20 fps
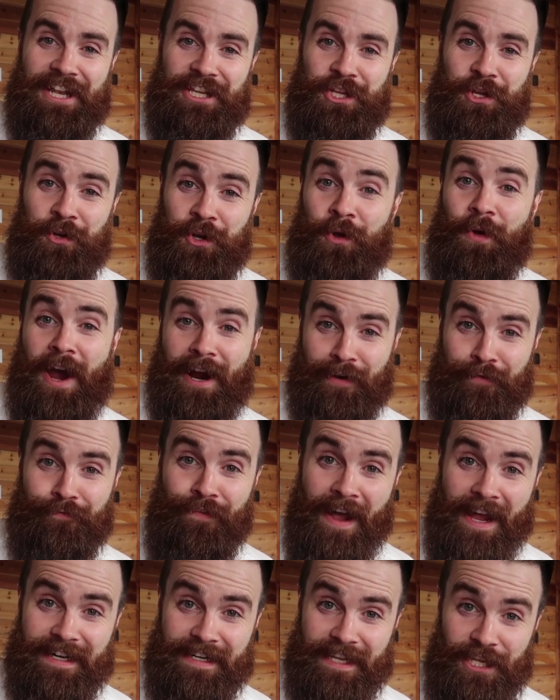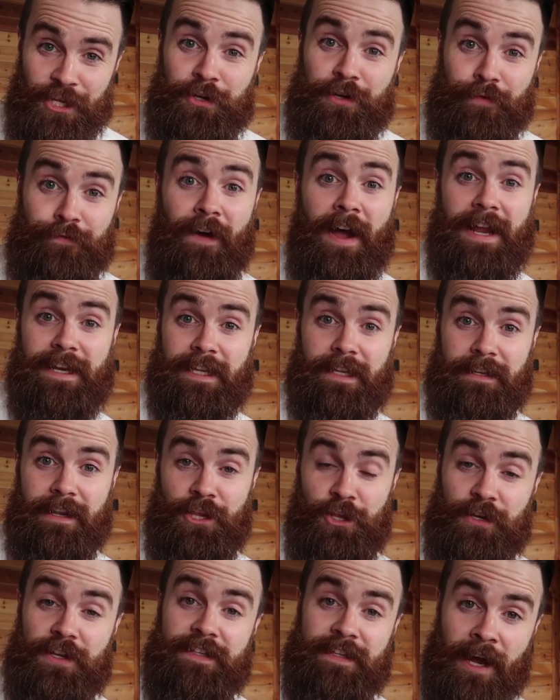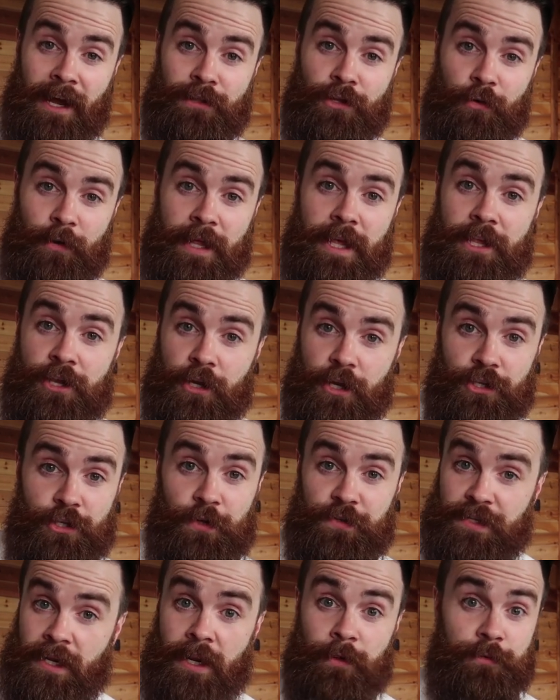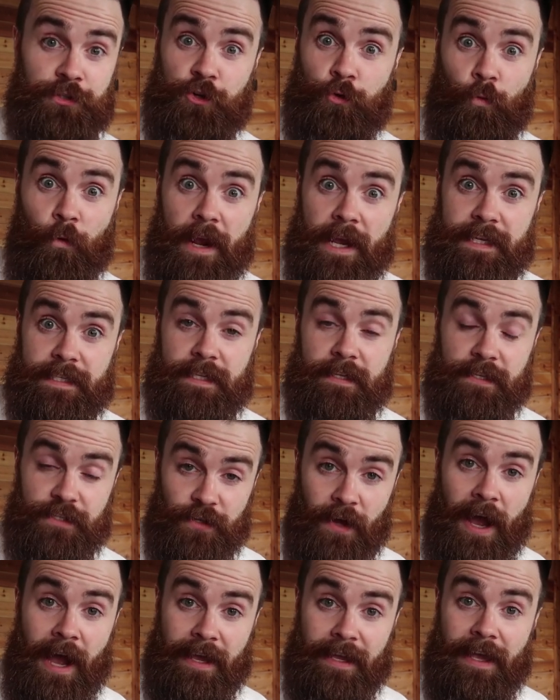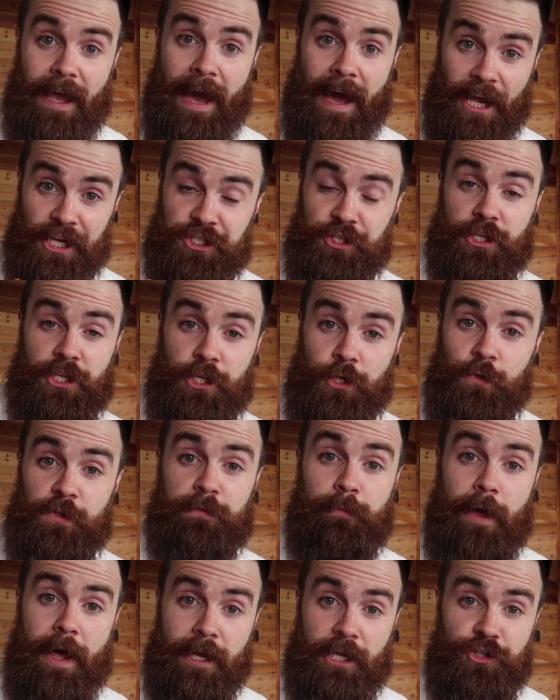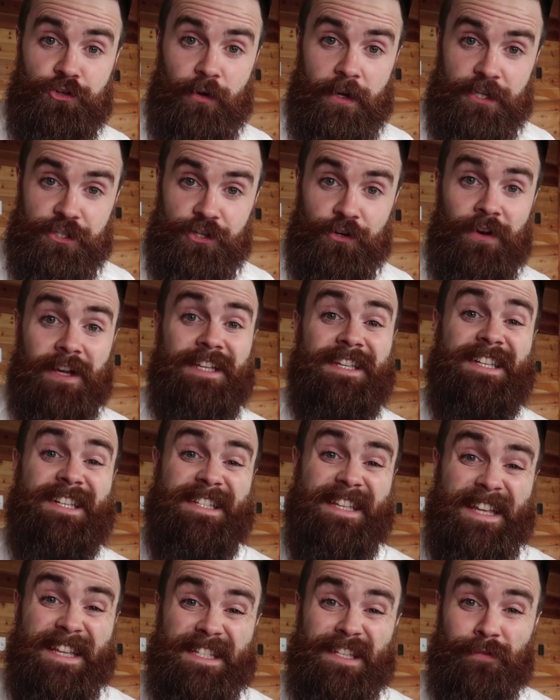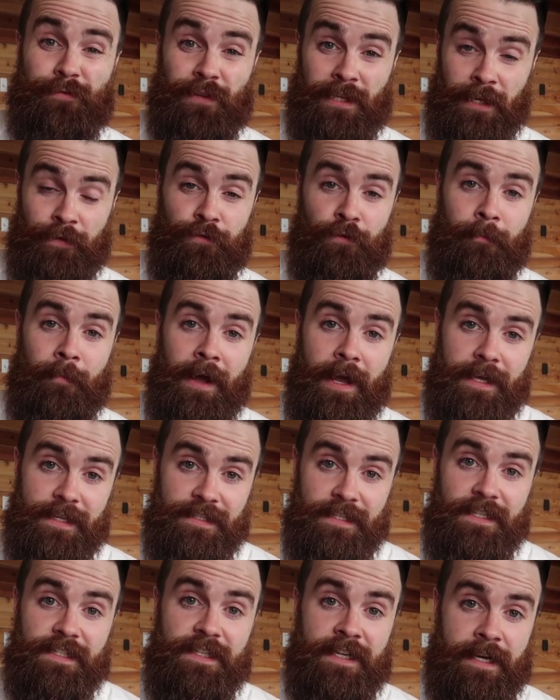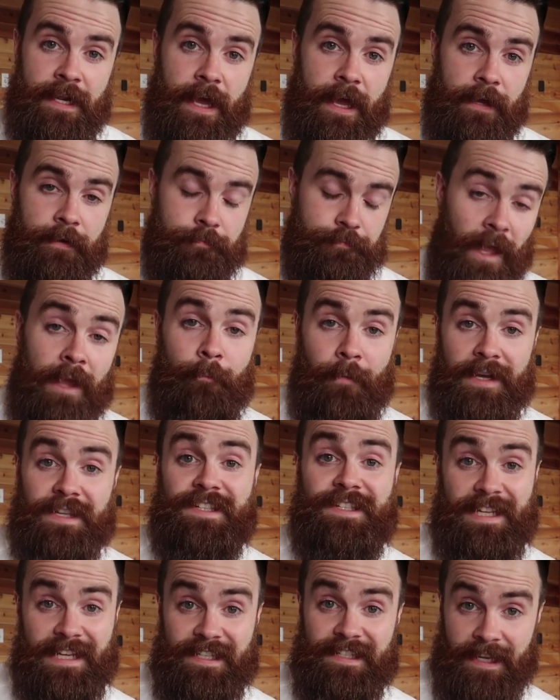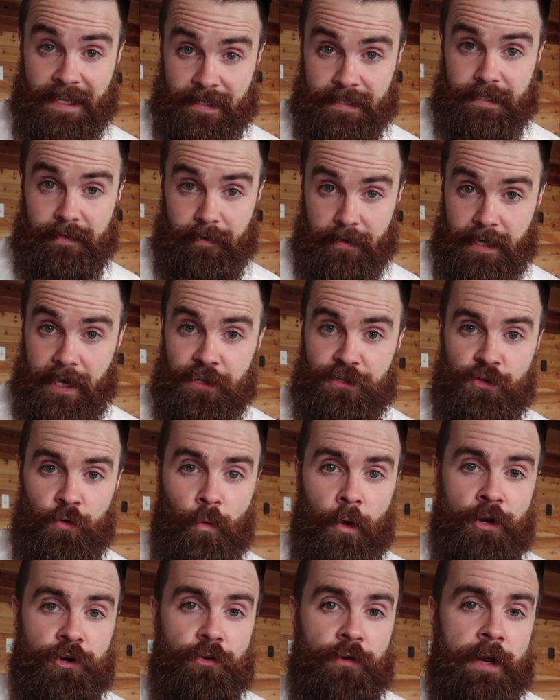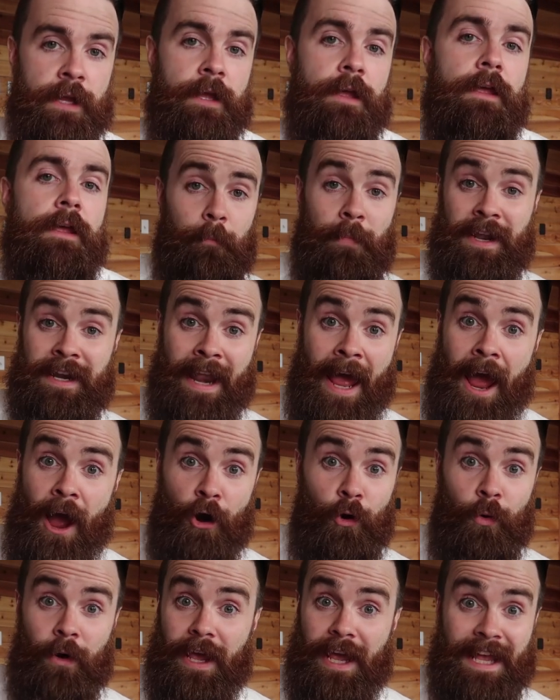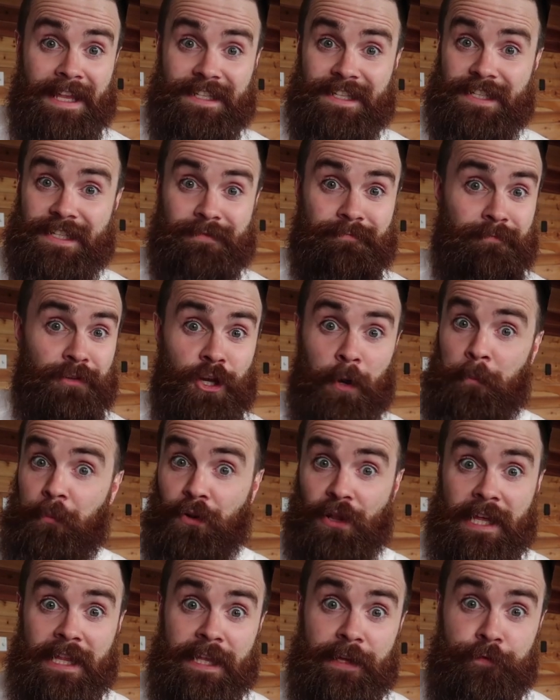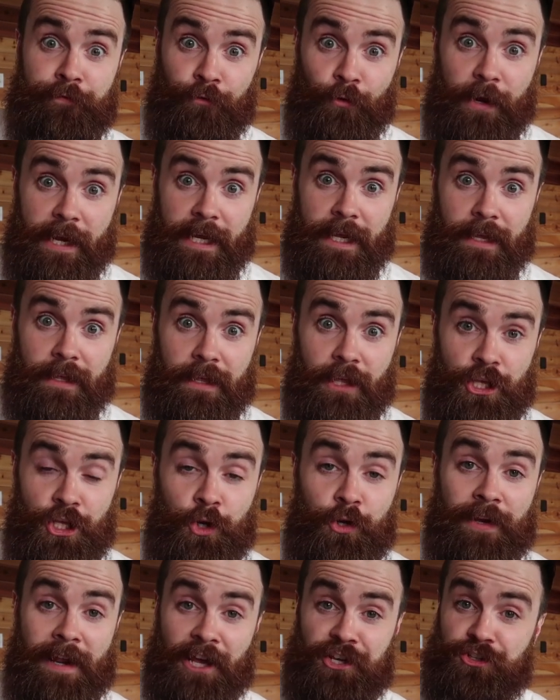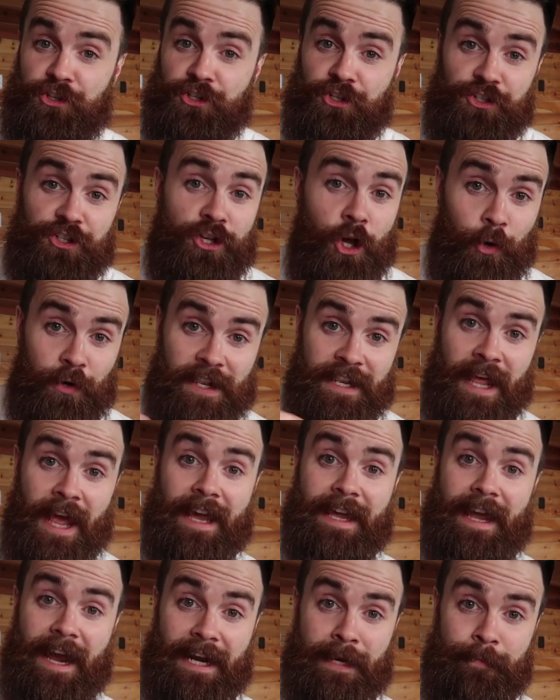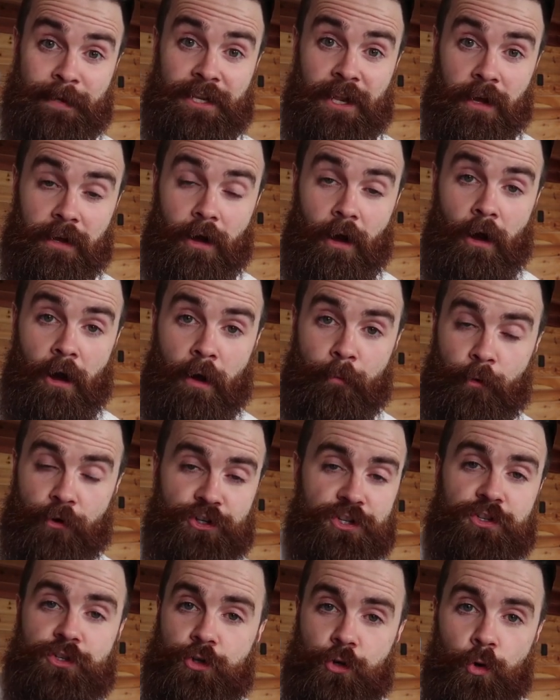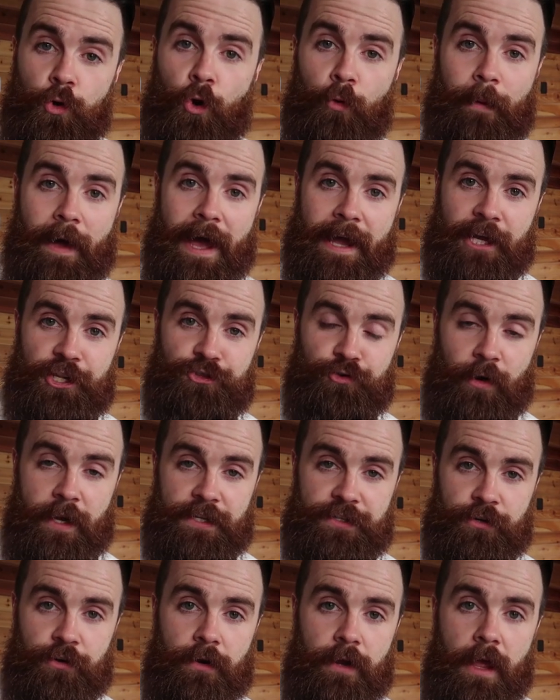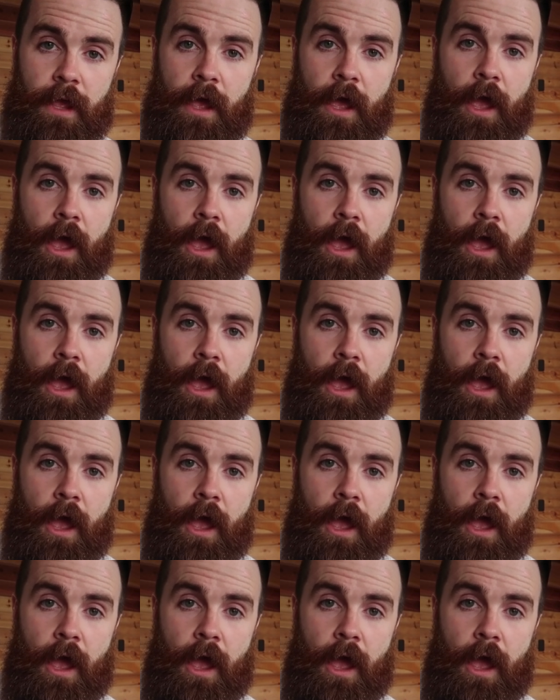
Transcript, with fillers: you knew how to find it, you could find it, and you could download it, and you can use it, and it was great. So I actually used Packet Tracer extensively for my CCNA and my CCNP, in case you're wondering. But now it's completely free. You could actually just go to netacademy.com or just Google Packet Tracer.